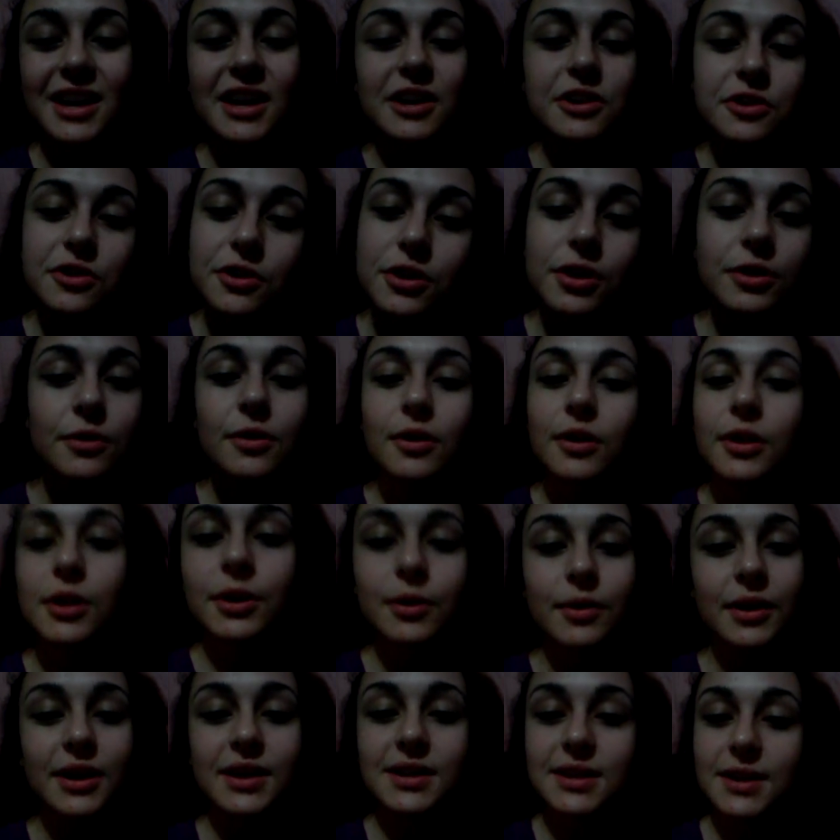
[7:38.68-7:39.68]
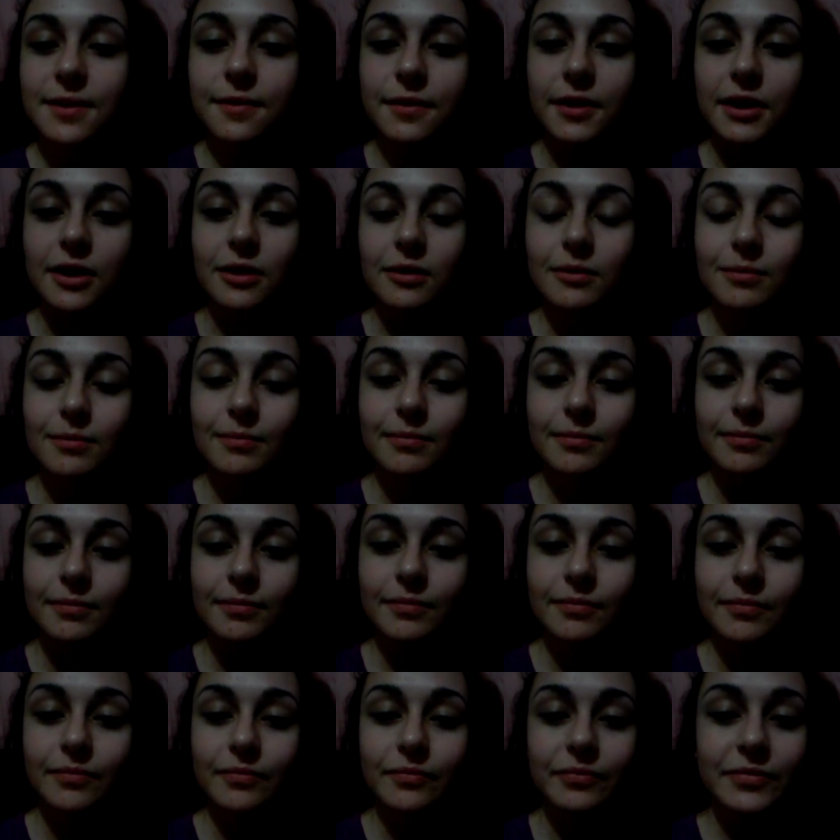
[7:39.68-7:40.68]
you throw a little hissy fit.
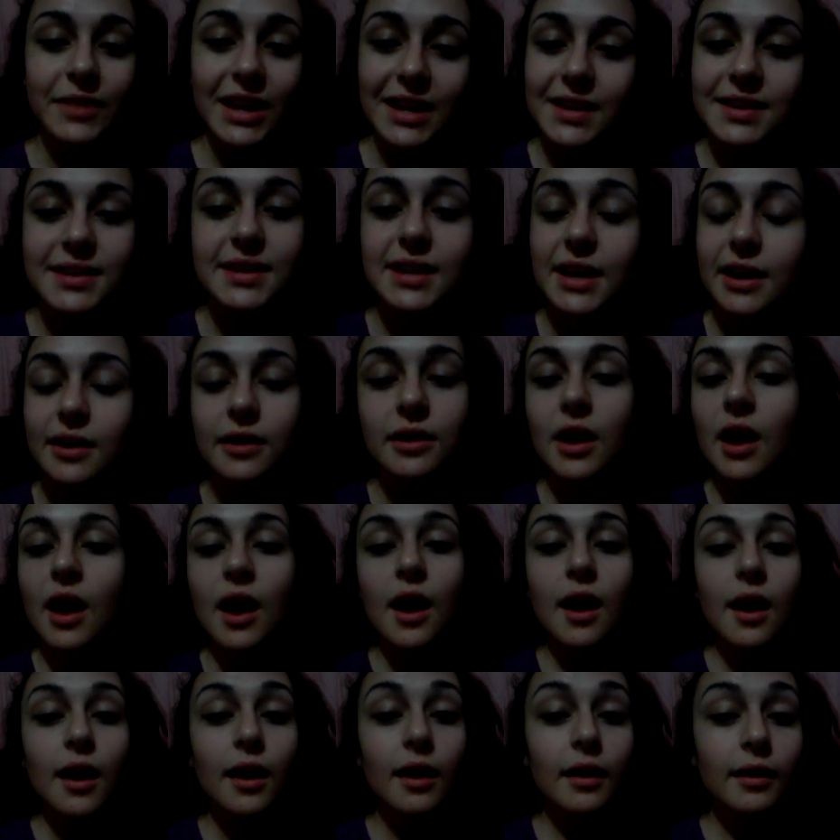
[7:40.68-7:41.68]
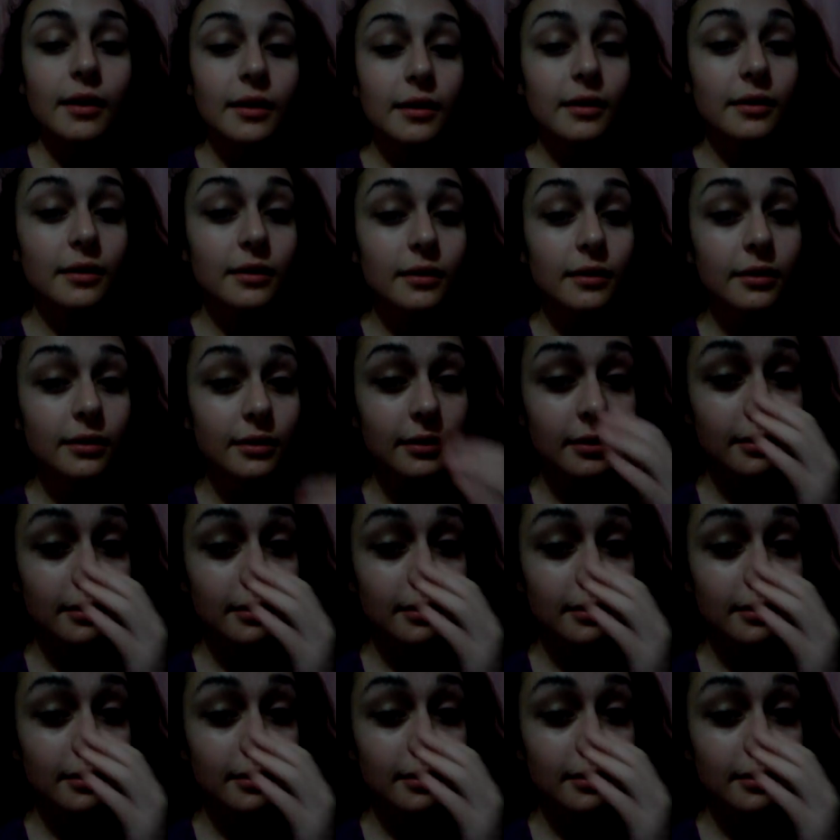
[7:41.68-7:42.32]
That's it. Oh,